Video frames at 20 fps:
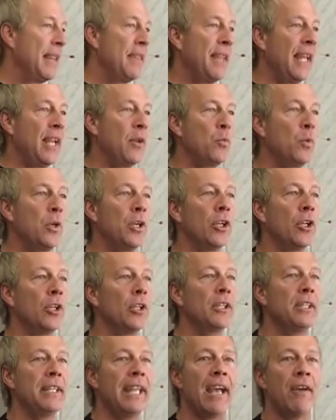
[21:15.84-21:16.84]
Then
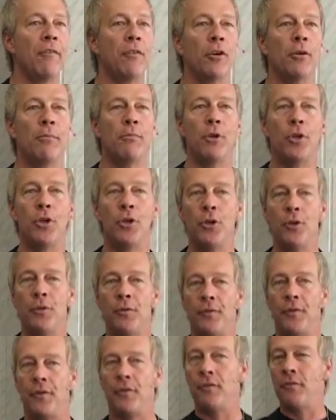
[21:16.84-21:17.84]
we'll never
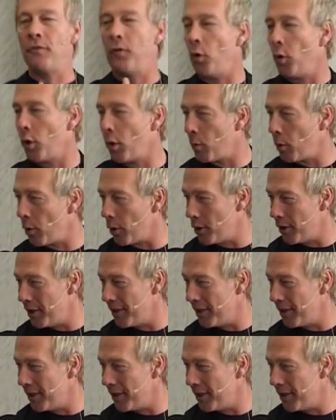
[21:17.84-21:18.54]
move forward.